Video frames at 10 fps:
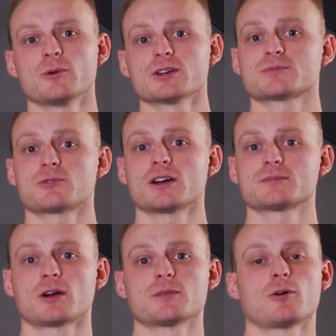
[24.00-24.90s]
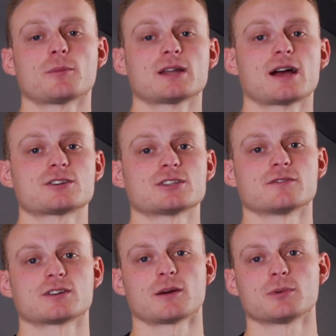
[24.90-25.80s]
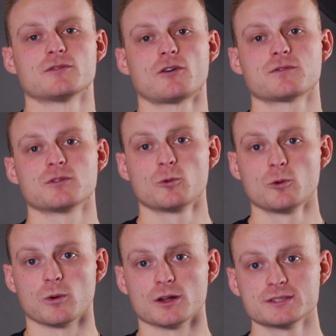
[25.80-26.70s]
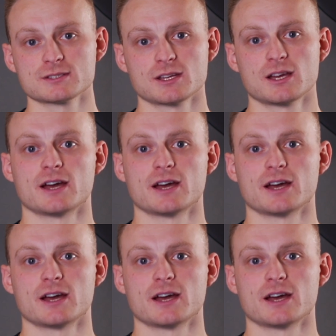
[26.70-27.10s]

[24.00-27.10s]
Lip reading: were surprised by the popularity of a couple of off-the-wall ones,